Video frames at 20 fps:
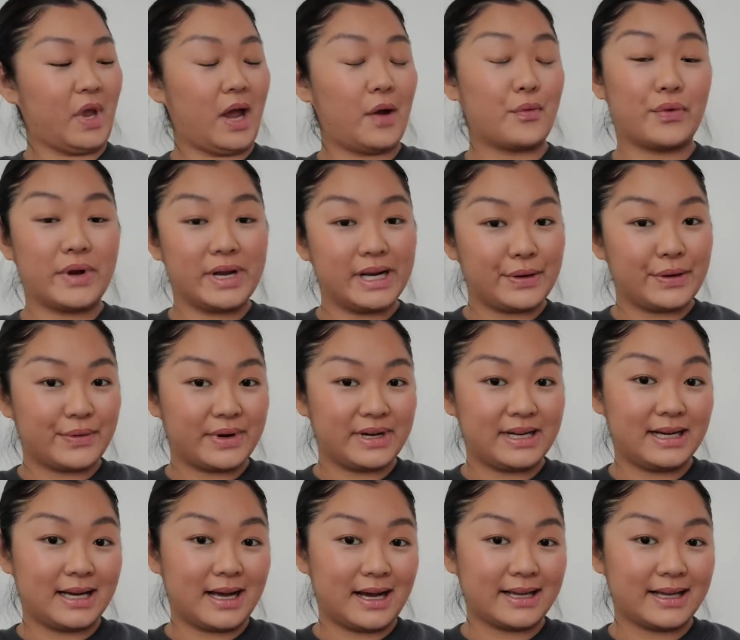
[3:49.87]
I really,
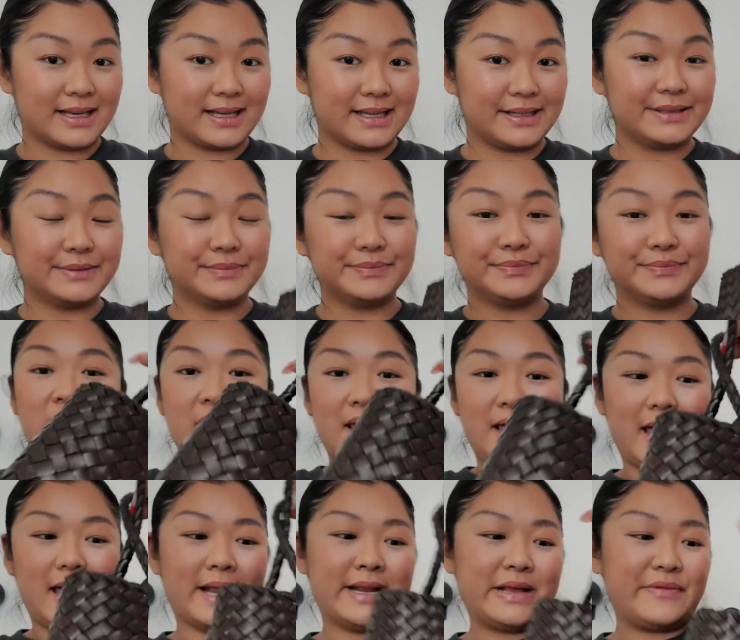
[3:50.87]
really like it.
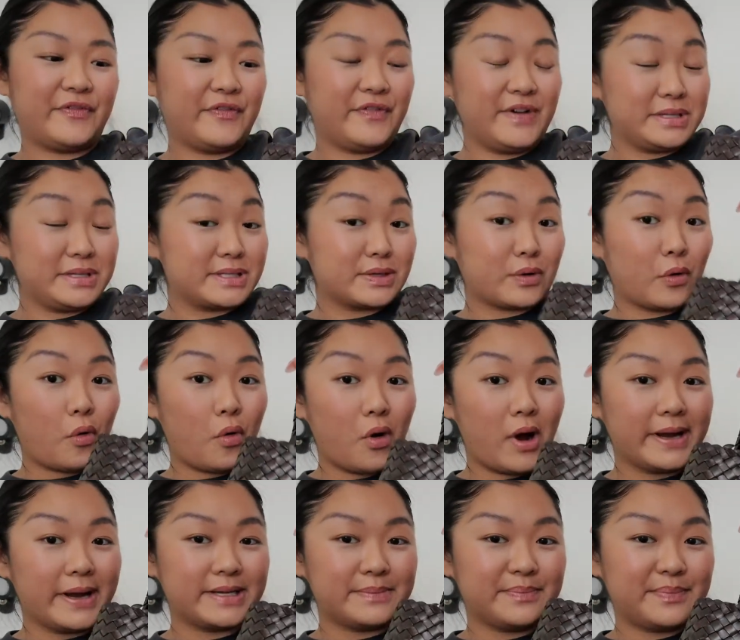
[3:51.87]
And it fits
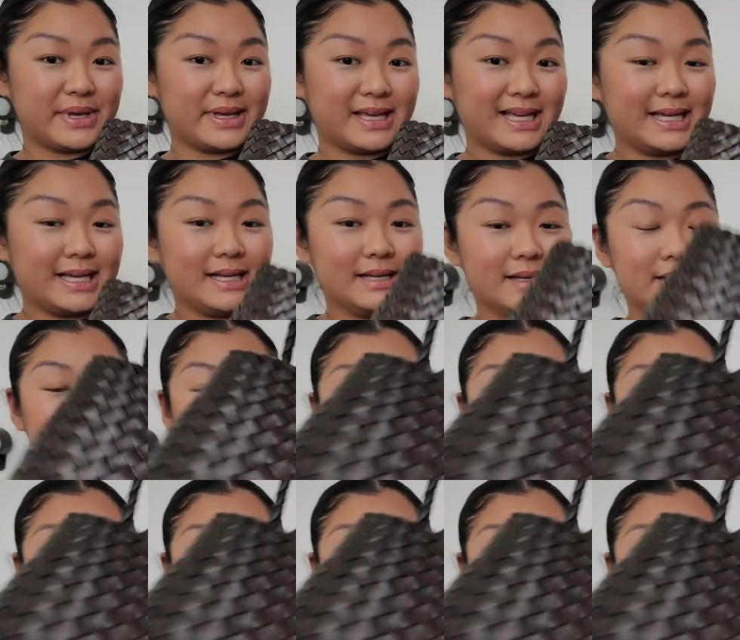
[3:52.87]
quite a bit.